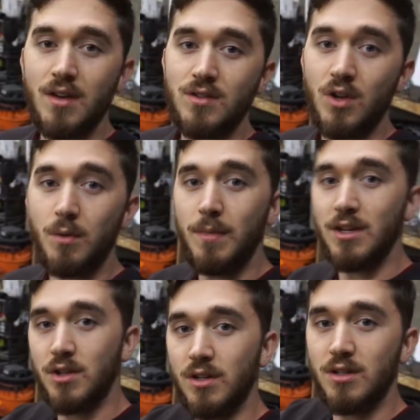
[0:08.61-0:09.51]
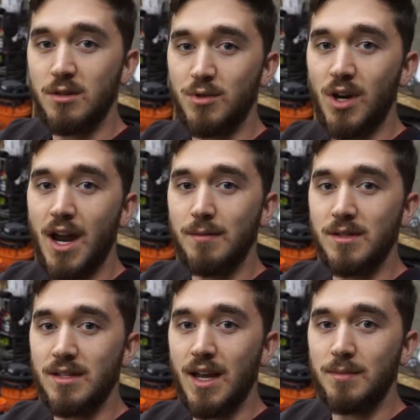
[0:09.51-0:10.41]
So make sure to subscribe to
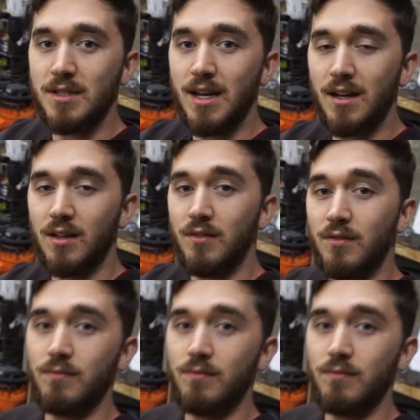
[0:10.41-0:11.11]
stay up to date on